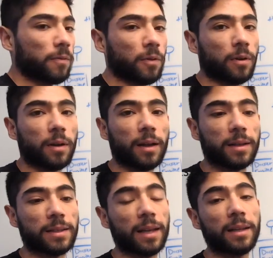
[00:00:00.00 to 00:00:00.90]
for
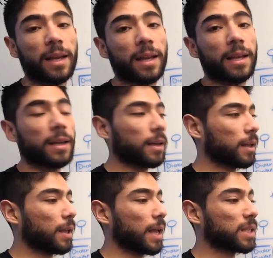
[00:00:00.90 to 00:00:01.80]
delegating
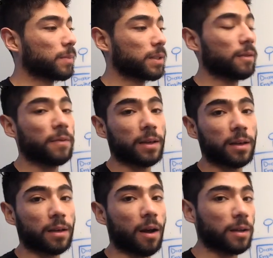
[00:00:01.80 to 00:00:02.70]
a
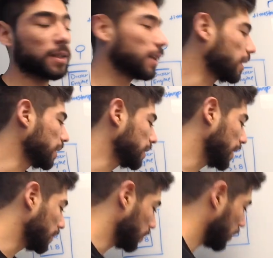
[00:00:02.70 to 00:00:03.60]
specific content. In this
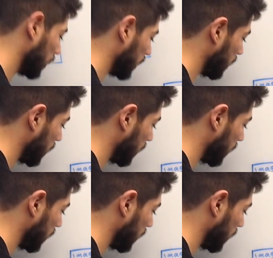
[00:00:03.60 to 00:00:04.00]
case, we're talking